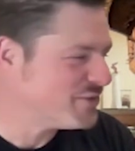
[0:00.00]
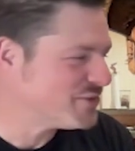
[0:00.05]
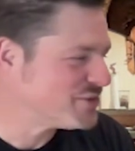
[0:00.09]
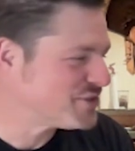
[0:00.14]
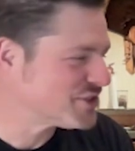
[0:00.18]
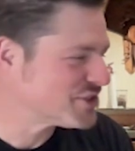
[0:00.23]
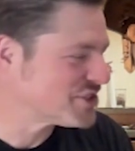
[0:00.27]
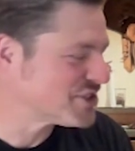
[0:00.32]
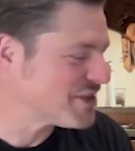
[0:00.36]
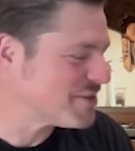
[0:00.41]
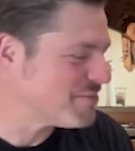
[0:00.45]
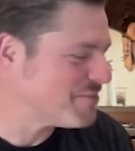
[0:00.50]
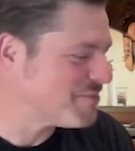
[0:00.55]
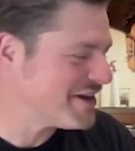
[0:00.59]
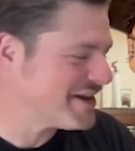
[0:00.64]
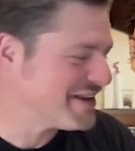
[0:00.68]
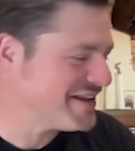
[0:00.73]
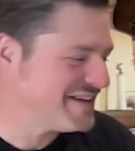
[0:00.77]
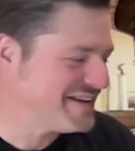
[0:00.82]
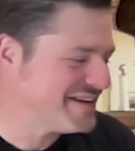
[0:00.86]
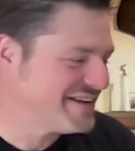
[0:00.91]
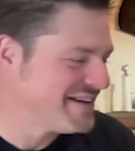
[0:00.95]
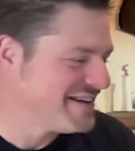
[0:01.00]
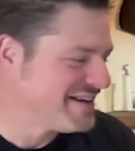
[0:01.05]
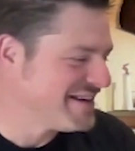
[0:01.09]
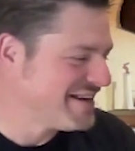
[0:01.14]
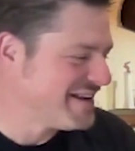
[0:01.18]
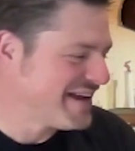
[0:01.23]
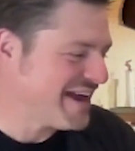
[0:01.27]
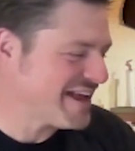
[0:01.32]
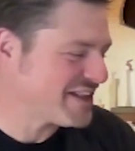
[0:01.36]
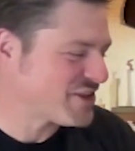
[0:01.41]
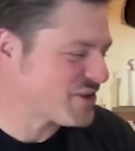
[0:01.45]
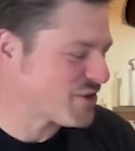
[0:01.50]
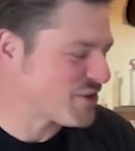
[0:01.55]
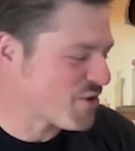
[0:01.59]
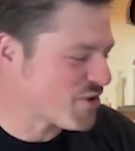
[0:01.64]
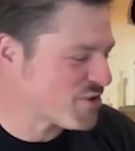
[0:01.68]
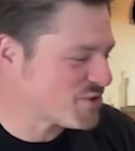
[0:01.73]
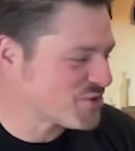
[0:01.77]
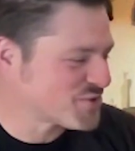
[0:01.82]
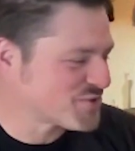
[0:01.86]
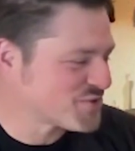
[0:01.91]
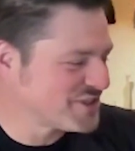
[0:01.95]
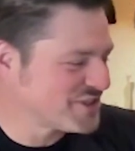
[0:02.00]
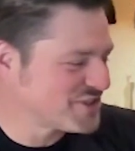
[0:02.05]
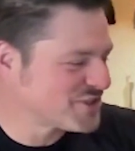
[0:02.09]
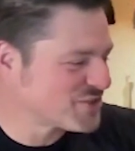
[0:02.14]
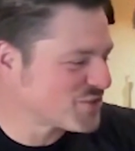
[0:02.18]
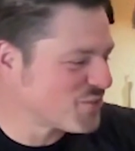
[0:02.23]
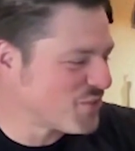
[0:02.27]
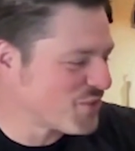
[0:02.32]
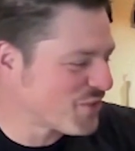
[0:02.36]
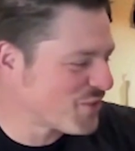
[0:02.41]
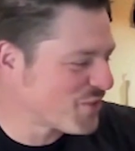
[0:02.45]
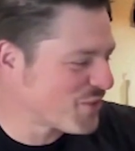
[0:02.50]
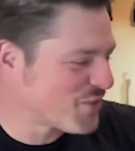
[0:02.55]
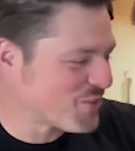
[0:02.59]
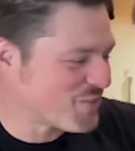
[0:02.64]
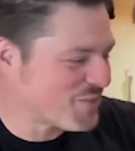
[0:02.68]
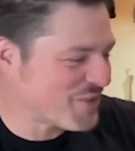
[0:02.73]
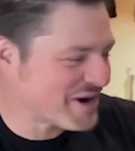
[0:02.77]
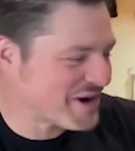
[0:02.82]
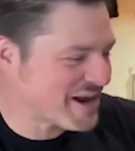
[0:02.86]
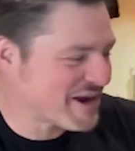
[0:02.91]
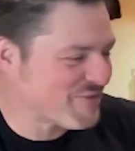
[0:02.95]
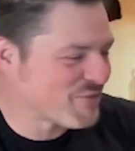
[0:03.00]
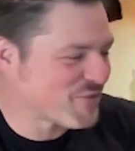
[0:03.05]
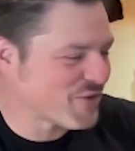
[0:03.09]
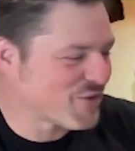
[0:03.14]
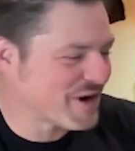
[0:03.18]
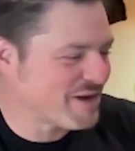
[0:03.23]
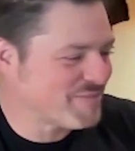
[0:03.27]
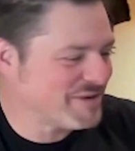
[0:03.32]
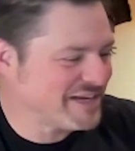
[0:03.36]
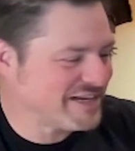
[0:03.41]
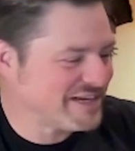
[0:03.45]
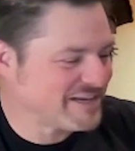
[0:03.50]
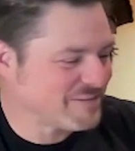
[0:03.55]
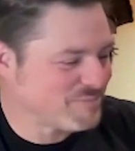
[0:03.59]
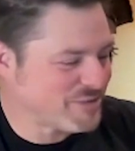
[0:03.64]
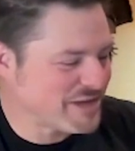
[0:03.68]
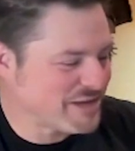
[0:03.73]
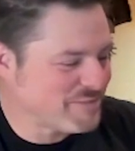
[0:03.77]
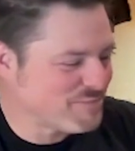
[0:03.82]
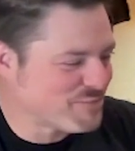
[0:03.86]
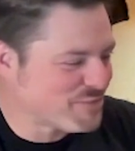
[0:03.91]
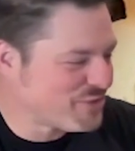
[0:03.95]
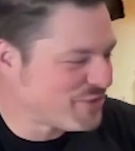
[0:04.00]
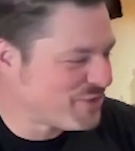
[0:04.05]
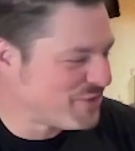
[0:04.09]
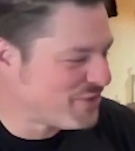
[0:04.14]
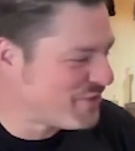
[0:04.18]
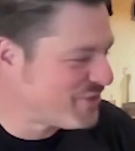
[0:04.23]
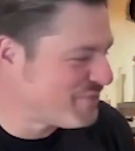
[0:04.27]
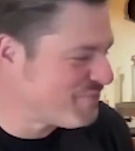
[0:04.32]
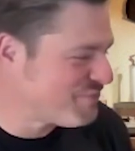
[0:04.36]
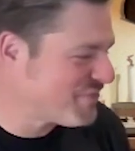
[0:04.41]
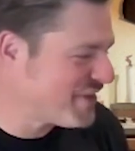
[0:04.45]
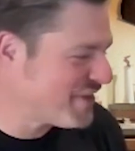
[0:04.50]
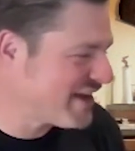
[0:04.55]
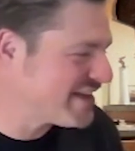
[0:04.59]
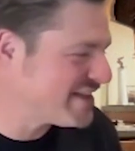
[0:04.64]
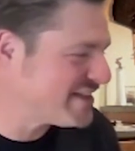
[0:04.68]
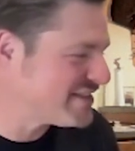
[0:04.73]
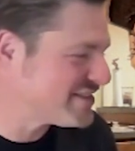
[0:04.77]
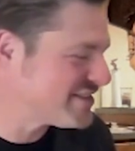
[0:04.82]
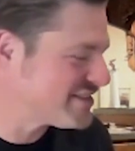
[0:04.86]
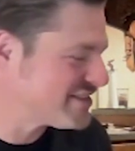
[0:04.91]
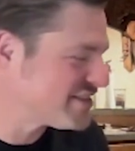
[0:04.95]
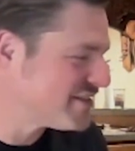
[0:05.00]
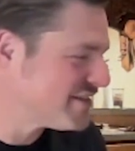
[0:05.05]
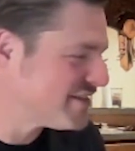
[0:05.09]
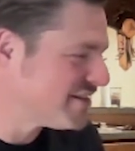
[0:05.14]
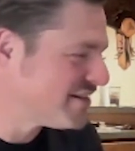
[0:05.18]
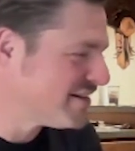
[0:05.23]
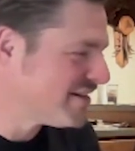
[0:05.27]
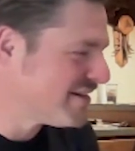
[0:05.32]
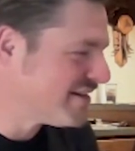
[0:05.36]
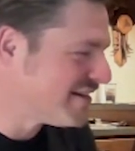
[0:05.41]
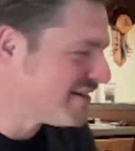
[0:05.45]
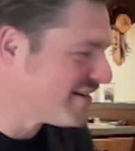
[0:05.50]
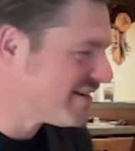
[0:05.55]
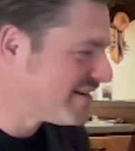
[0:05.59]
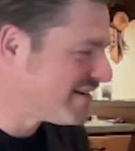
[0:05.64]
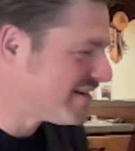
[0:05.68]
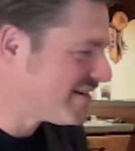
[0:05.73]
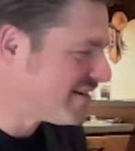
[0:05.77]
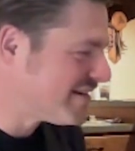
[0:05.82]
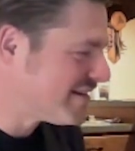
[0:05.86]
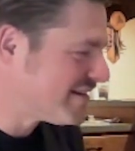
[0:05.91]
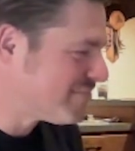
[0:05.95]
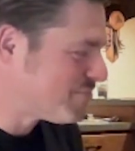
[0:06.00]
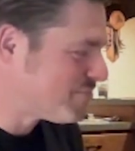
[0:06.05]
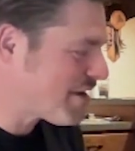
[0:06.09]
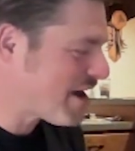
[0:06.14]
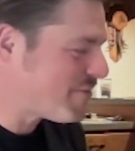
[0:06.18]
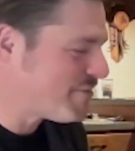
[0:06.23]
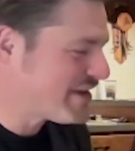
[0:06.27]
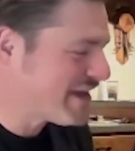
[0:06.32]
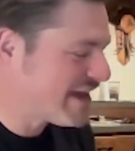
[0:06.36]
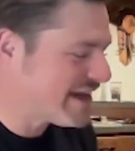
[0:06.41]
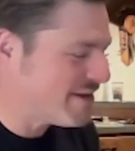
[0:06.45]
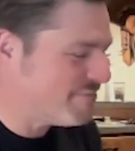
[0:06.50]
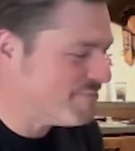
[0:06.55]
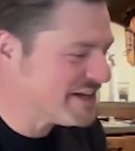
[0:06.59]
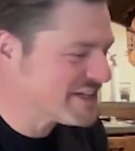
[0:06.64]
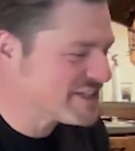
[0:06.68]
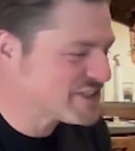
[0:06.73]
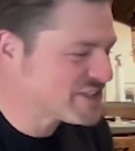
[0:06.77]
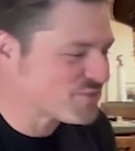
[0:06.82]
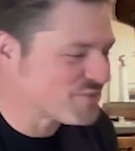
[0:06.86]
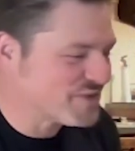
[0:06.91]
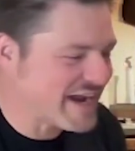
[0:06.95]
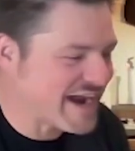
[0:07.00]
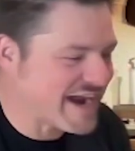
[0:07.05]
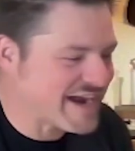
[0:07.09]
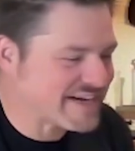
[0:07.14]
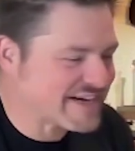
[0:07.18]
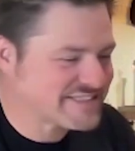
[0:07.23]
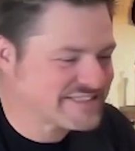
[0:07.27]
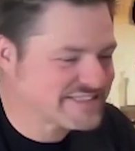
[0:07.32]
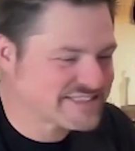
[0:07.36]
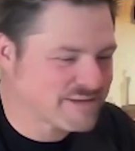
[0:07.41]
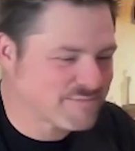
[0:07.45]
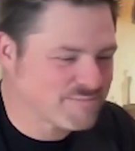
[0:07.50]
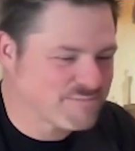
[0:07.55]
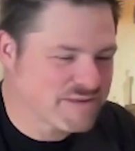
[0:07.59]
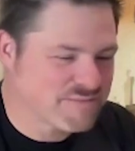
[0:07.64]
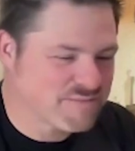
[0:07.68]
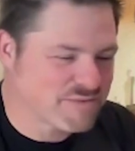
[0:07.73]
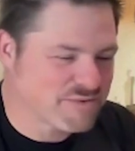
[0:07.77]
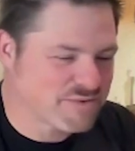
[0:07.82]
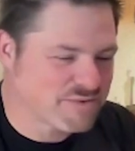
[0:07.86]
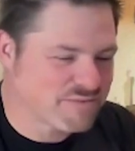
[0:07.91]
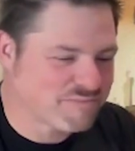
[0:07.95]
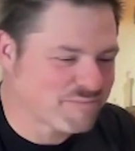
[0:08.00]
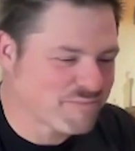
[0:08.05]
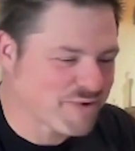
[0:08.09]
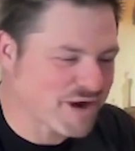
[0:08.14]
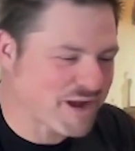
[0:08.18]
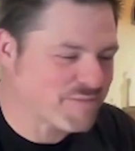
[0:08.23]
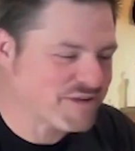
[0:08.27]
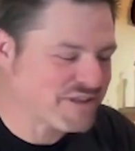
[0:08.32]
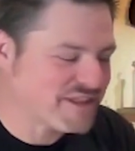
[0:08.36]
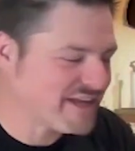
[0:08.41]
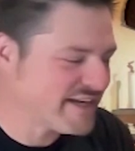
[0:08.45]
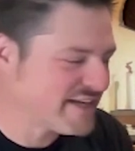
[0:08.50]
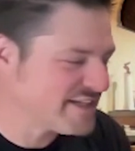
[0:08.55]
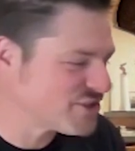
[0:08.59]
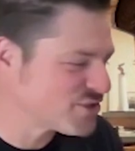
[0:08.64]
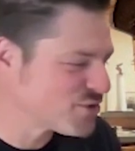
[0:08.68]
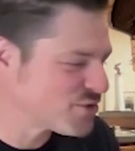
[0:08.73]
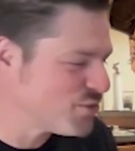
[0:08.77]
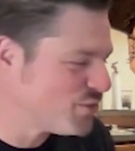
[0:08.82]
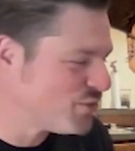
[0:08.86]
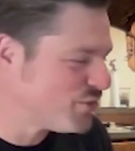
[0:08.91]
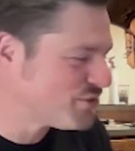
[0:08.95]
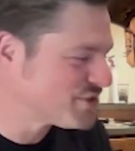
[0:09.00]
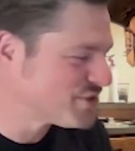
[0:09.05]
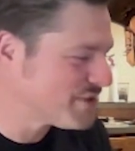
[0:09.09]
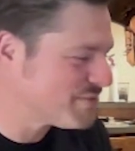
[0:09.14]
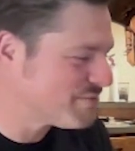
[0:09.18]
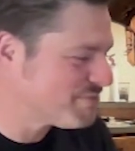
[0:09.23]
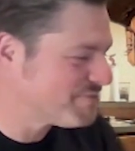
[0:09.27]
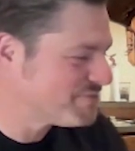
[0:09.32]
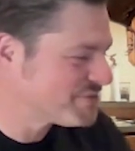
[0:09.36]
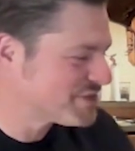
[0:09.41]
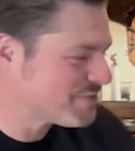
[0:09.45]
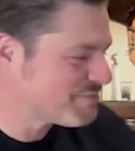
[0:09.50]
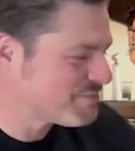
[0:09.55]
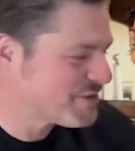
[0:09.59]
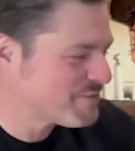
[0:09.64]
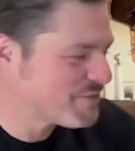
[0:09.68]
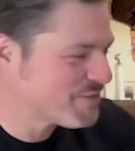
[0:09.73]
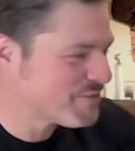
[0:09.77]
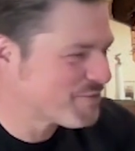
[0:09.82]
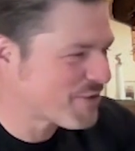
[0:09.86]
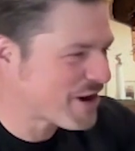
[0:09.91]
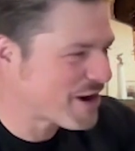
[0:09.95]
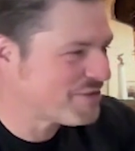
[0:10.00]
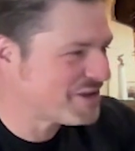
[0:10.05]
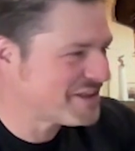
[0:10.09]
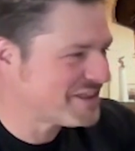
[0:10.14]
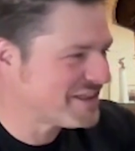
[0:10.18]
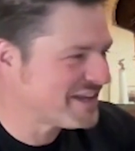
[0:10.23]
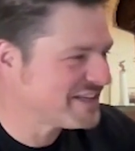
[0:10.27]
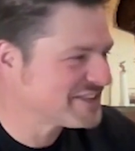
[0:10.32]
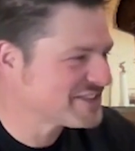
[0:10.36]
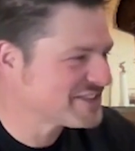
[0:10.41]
just somebody at the grocery store or whatever. I mean, do people think probably get a mix of reactions? Some people probably think it's cool. Some people probably think